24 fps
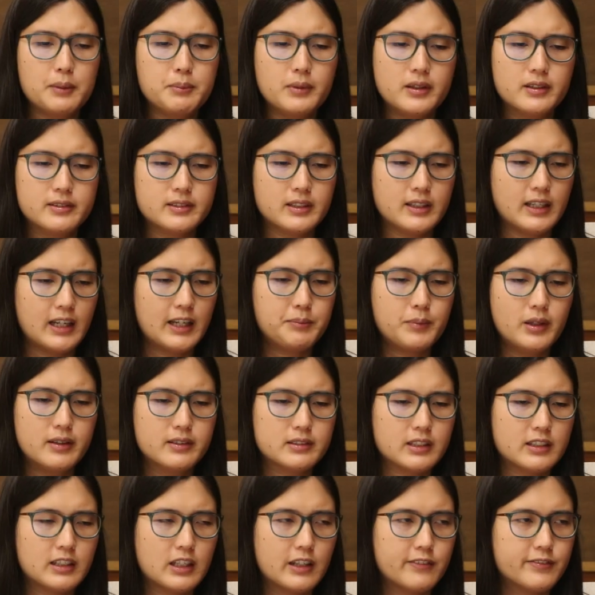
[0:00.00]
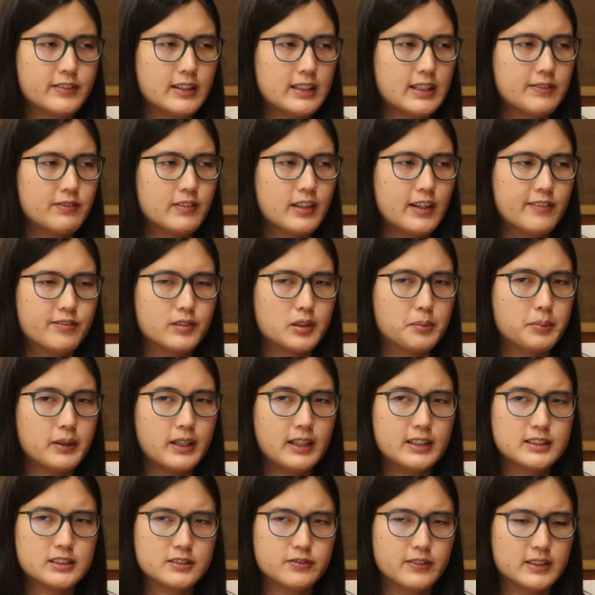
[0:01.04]
I'm old, I'm old enough that I'm coming to
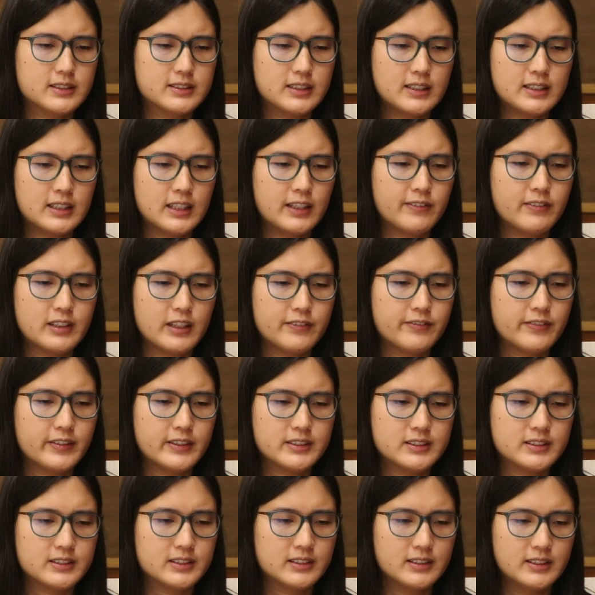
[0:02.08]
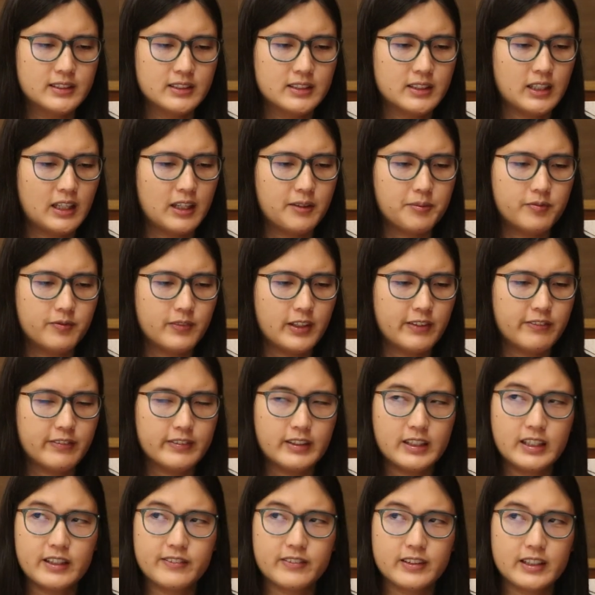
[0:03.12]
peace with it, even if it's, I,
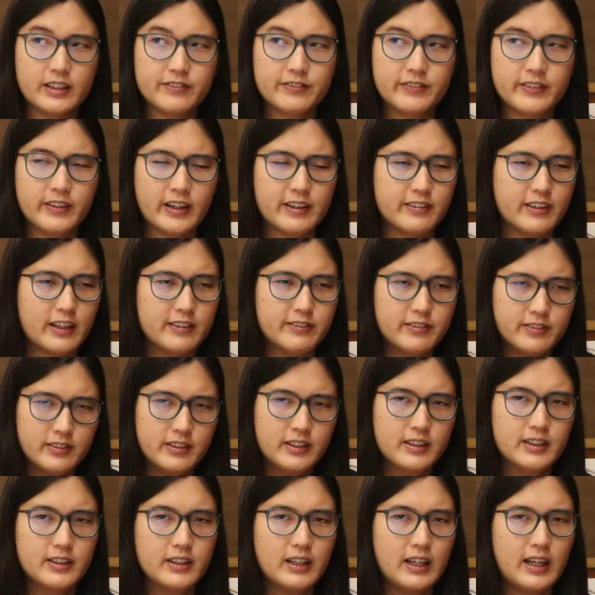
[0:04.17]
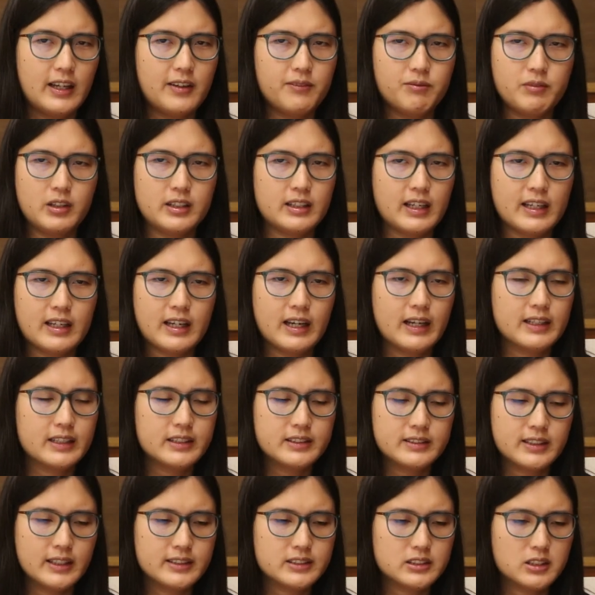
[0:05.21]
even, even if I have, I mean, I
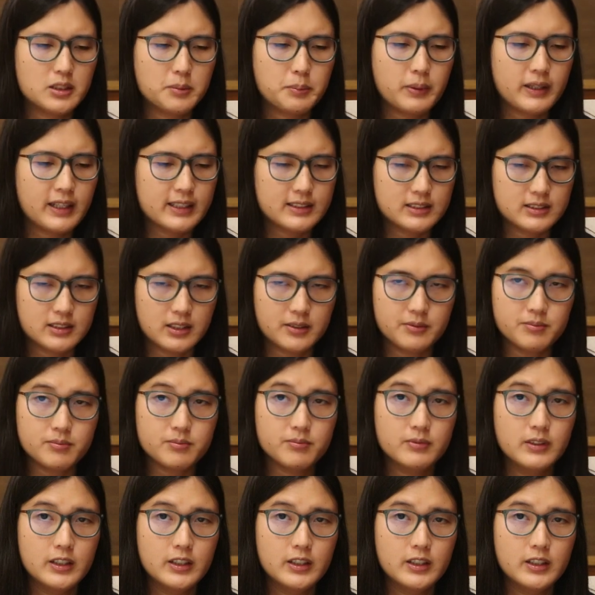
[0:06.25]
can't change the past.